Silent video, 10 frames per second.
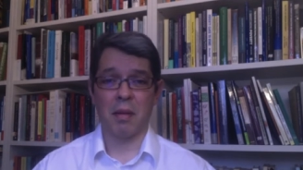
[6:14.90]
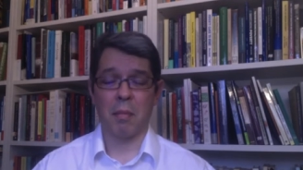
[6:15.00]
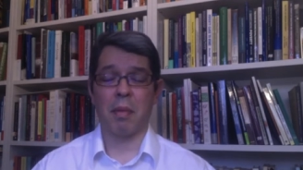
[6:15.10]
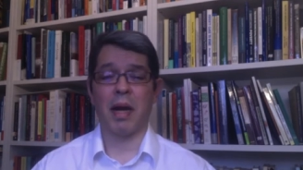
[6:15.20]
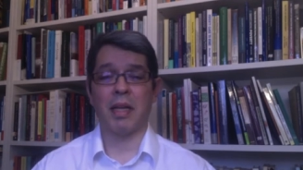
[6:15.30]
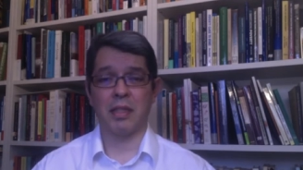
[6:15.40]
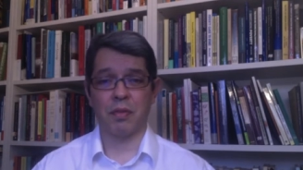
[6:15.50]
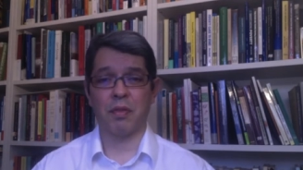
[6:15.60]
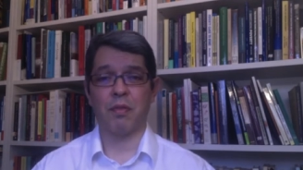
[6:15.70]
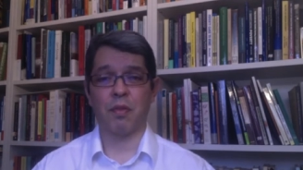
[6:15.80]
by a
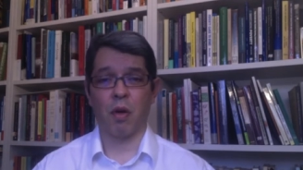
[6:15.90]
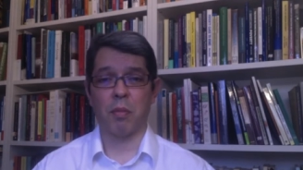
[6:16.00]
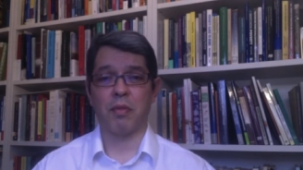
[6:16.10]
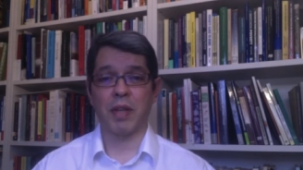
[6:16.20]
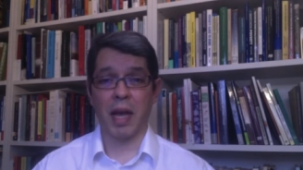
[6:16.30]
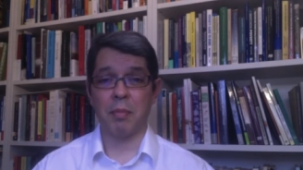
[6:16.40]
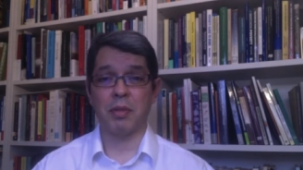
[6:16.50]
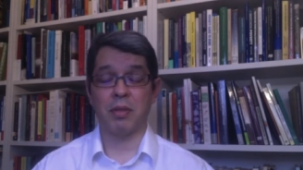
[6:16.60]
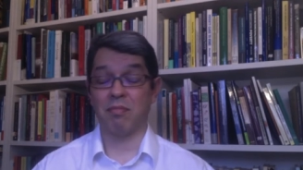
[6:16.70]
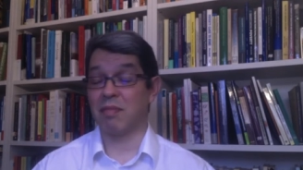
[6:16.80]
different form of
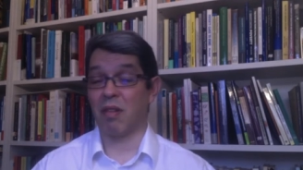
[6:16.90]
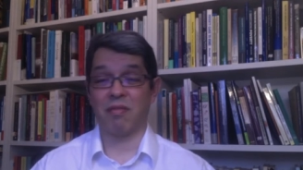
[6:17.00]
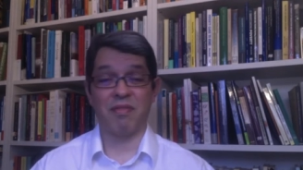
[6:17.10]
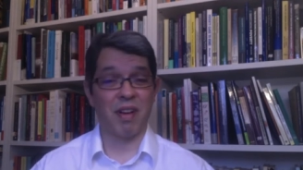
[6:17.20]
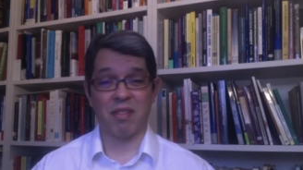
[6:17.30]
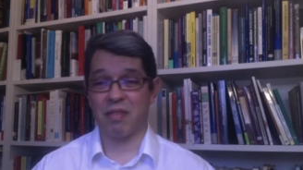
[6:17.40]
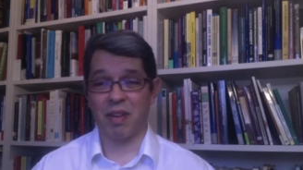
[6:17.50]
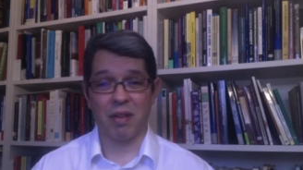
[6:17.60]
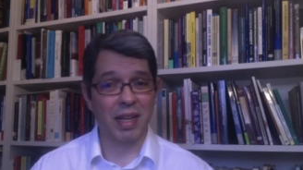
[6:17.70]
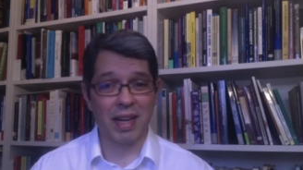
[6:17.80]
capital. Now, very,
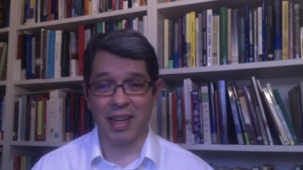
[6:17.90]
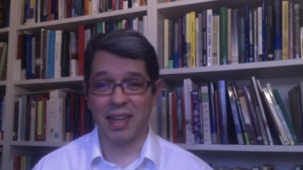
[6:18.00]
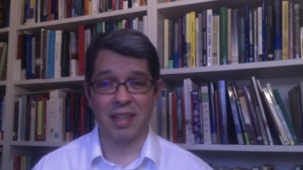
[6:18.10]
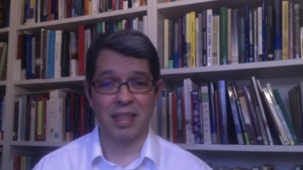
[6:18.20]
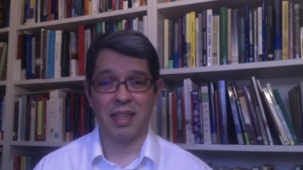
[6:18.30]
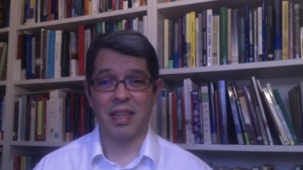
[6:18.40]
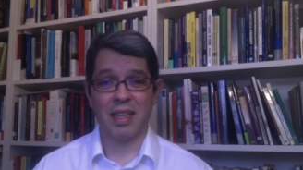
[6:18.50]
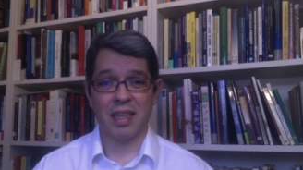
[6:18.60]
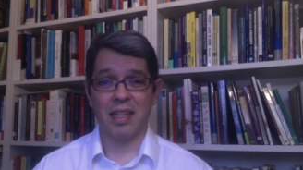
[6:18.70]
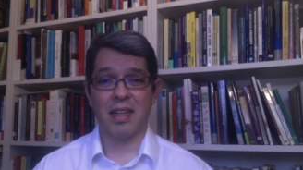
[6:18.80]
very clearly
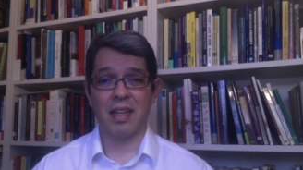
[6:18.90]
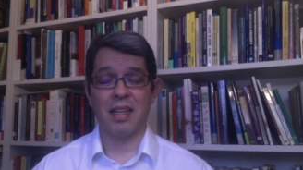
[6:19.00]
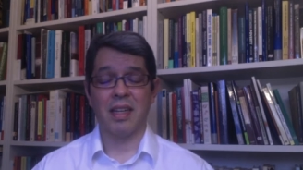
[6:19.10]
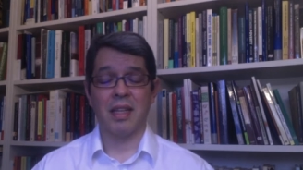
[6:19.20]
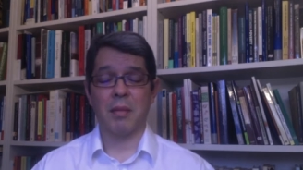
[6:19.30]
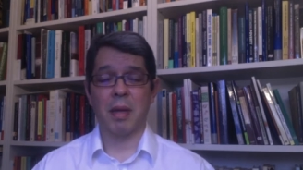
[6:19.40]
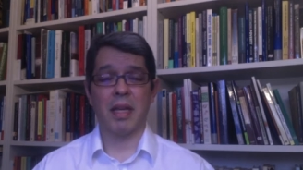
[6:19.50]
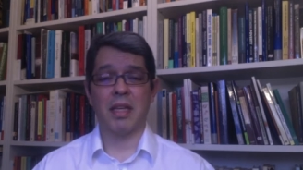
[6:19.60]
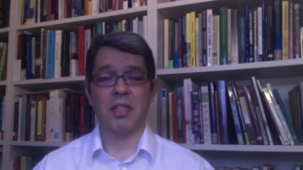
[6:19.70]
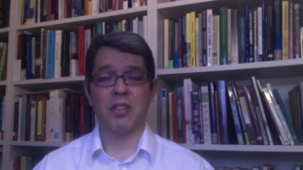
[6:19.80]
here, the
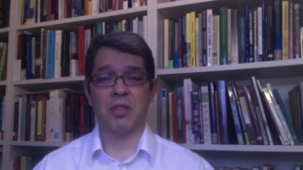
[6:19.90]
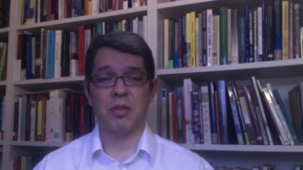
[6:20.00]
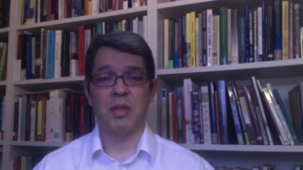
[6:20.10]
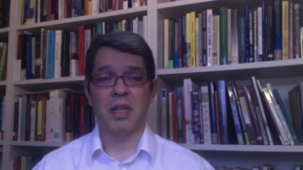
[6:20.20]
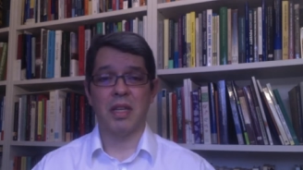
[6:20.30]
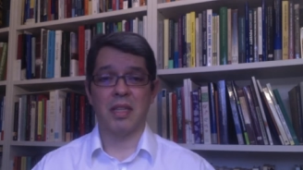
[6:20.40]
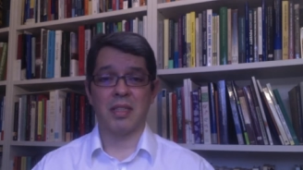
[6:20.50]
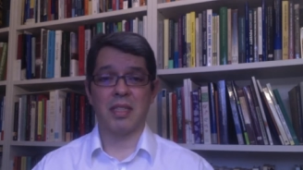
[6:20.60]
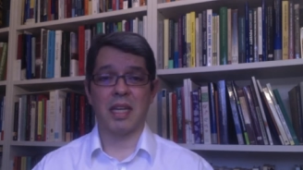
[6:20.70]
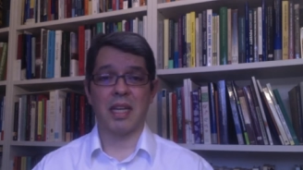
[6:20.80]
main issue
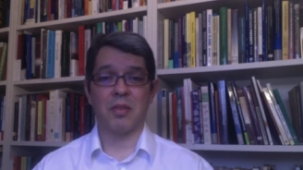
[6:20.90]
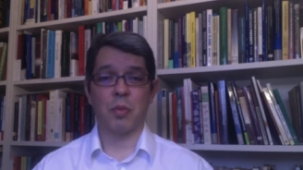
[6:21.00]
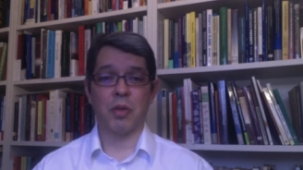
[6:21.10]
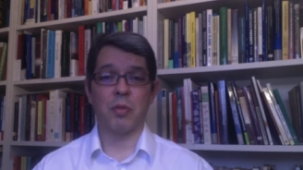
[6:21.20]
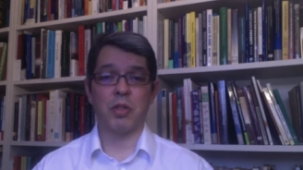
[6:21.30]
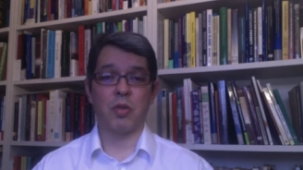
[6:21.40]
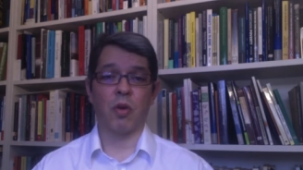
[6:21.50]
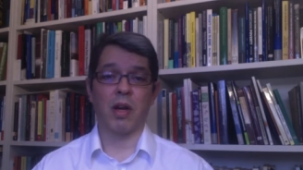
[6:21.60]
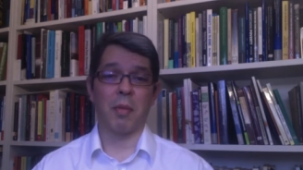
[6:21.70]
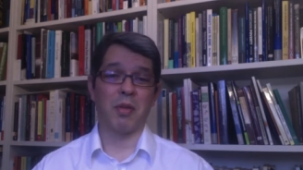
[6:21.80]
is that when we
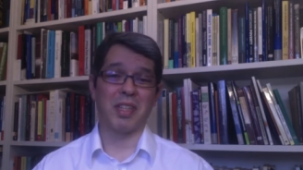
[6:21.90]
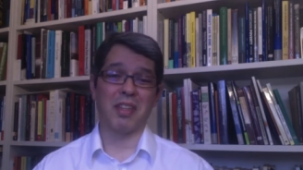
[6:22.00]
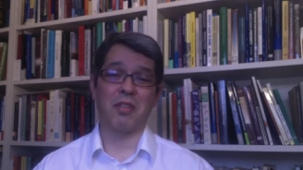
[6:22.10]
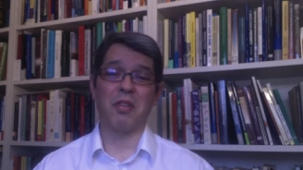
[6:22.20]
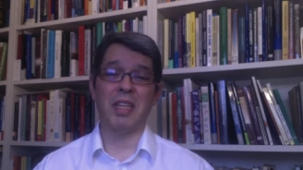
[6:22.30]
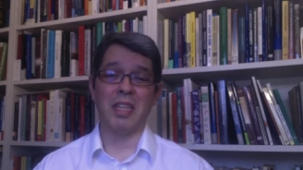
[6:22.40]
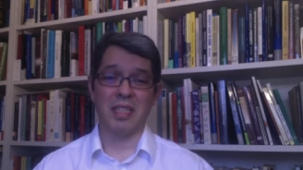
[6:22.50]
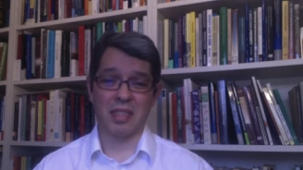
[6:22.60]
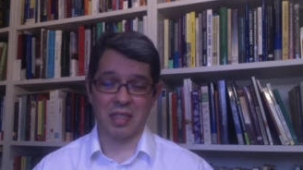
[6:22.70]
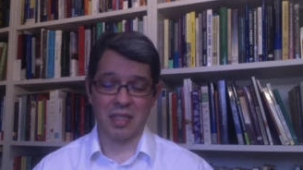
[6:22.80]
talk about
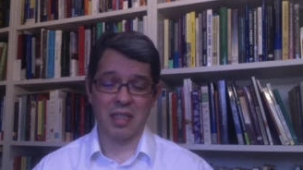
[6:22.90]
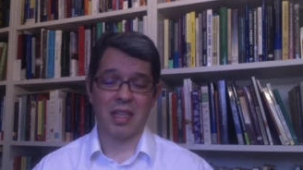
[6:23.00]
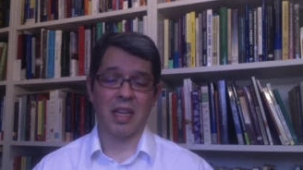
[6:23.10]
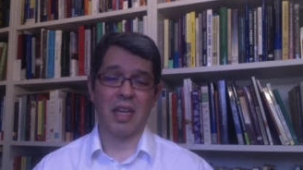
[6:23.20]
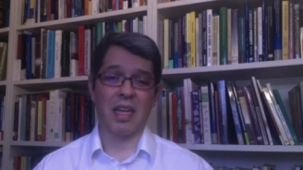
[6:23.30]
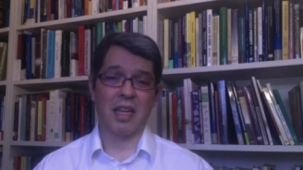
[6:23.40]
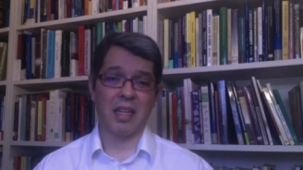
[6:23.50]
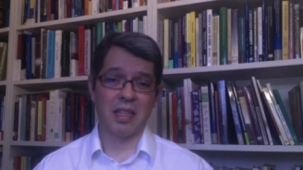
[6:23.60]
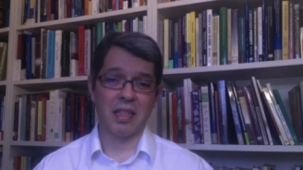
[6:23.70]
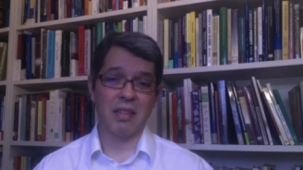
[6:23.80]
increase
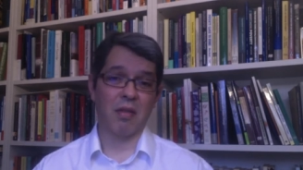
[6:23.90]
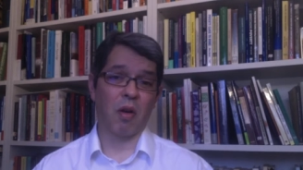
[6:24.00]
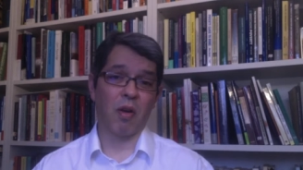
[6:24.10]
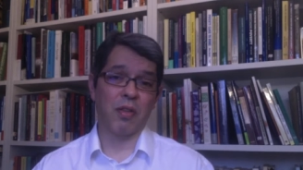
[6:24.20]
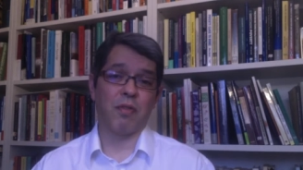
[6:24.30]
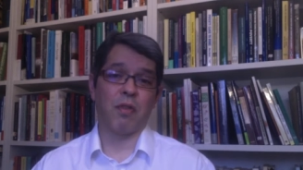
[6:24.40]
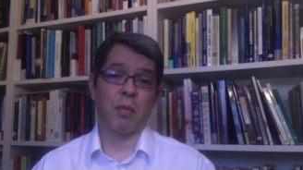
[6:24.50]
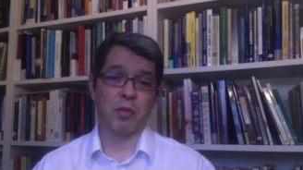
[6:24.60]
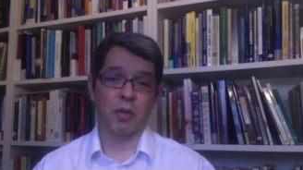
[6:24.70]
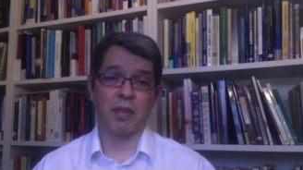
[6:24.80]
in other
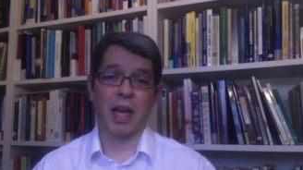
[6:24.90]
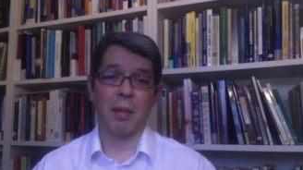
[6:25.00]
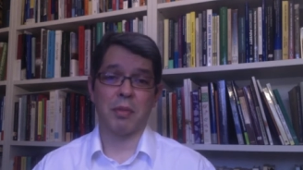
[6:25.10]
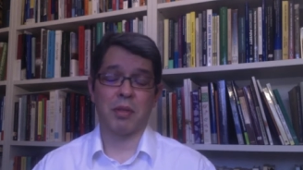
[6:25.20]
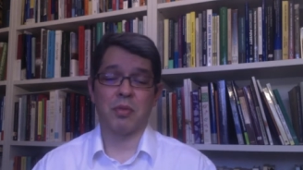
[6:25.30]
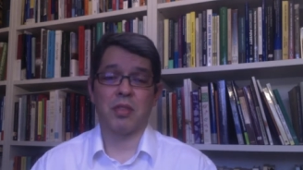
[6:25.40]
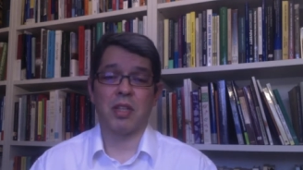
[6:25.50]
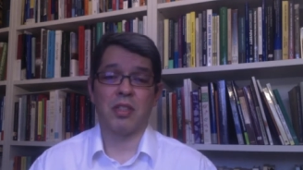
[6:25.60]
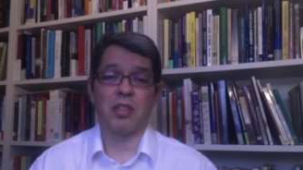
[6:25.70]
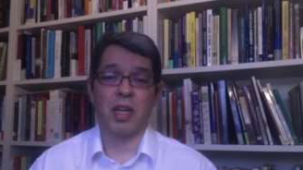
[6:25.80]
forms of capital,
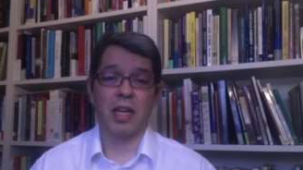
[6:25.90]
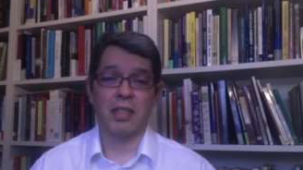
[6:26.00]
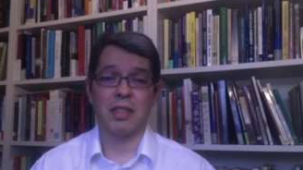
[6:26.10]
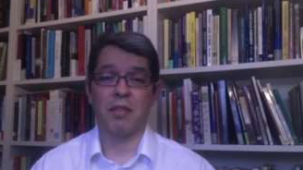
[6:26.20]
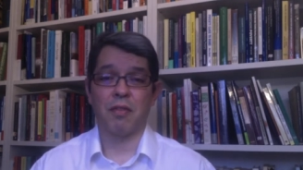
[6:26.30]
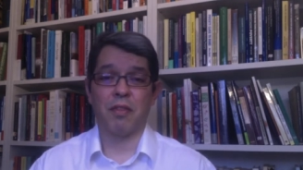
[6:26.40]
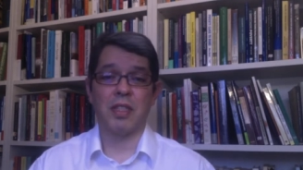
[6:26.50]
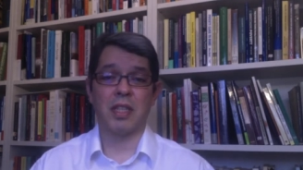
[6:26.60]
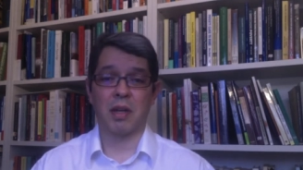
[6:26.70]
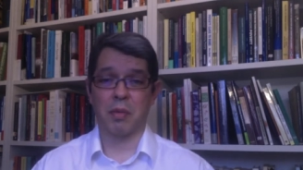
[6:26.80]
such as
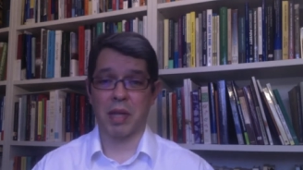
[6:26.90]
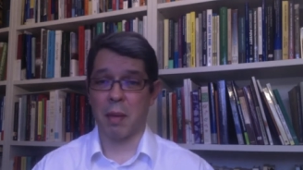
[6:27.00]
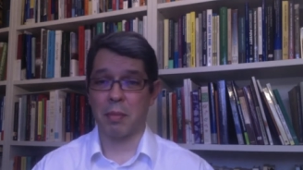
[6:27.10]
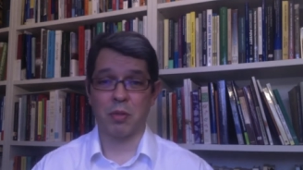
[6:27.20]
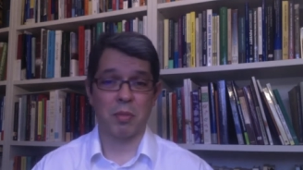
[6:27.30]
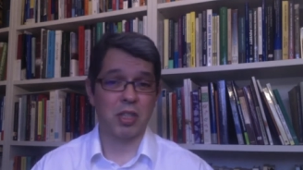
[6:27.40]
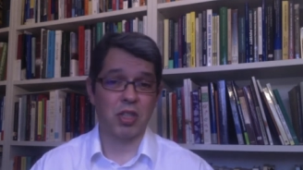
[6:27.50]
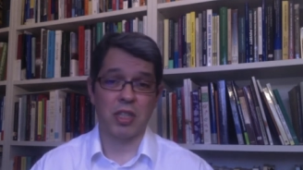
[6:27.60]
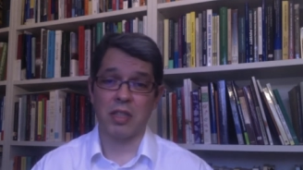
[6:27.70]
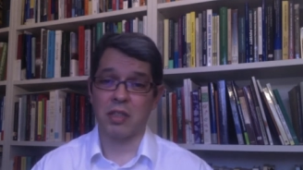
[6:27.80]
physical capital,
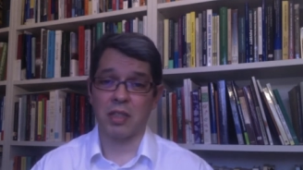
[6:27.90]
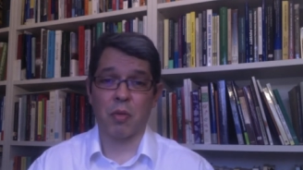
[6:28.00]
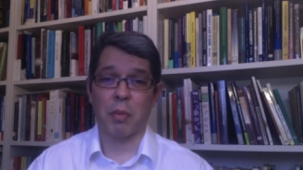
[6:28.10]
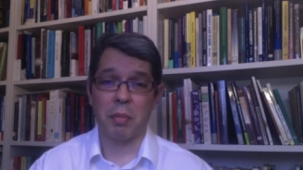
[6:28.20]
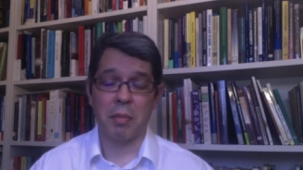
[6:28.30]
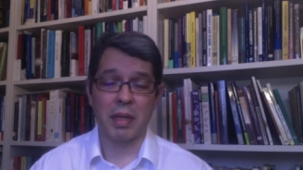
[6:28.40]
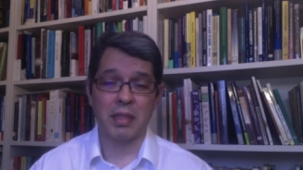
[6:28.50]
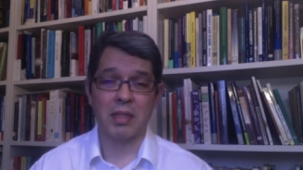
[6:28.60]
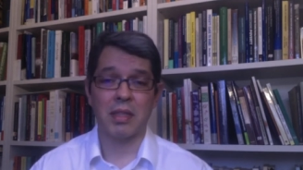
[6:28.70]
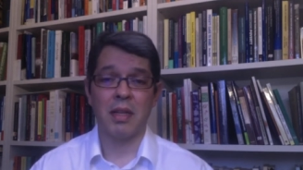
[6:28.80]
machines, equipment,